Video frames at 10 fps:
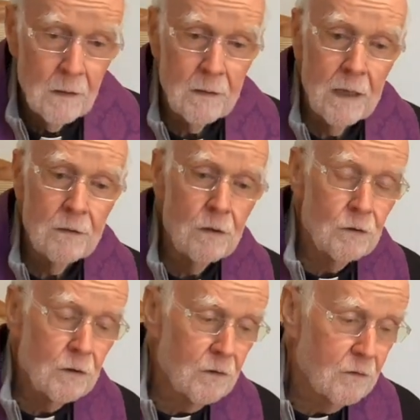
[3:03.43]
again, to
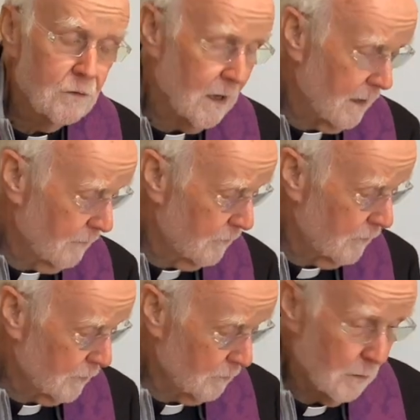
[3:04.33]
just uh,
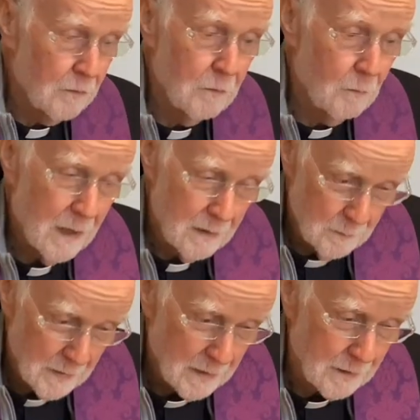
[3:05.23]
for your own well
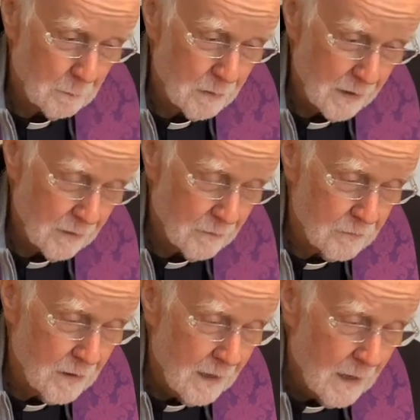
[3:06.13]
being,
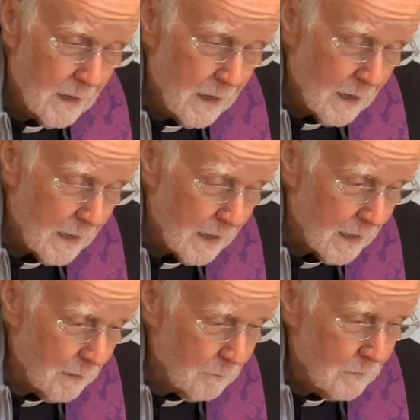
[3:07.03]
please,
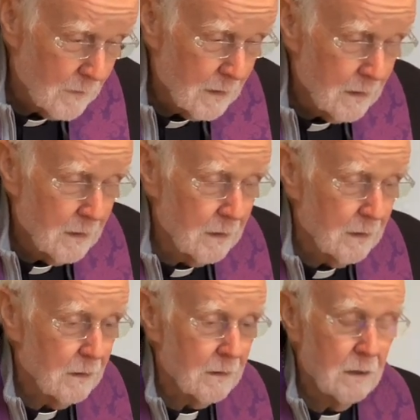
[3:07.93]
um,
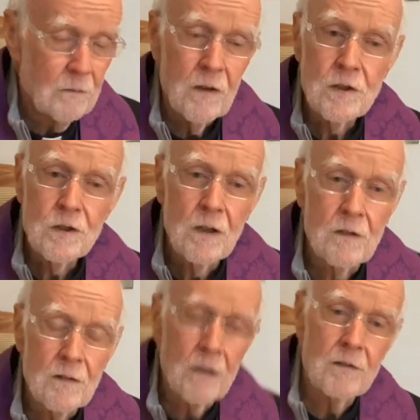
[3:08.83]
confession
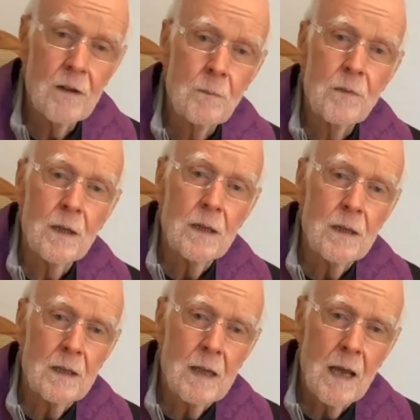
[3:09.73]
is not something
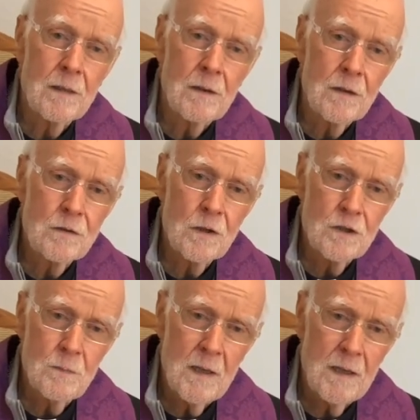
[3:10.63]
that the Catholic
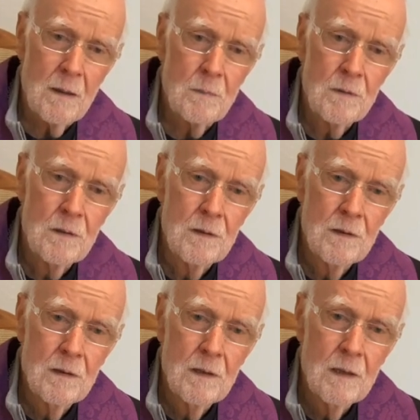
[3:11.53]
Church made up.
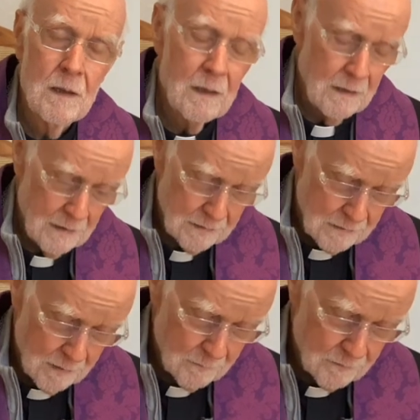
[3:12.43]
It
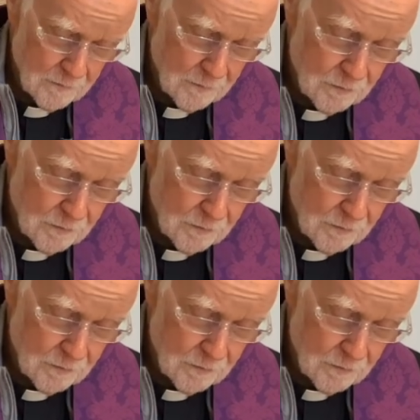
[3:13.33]
comes